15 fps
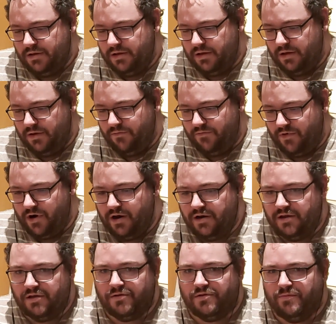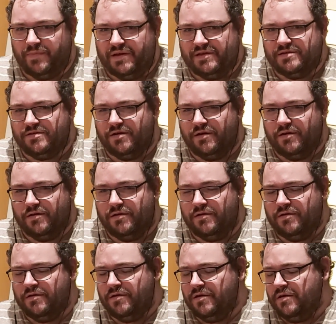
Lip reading: Ryan, you've got the Beast Titan,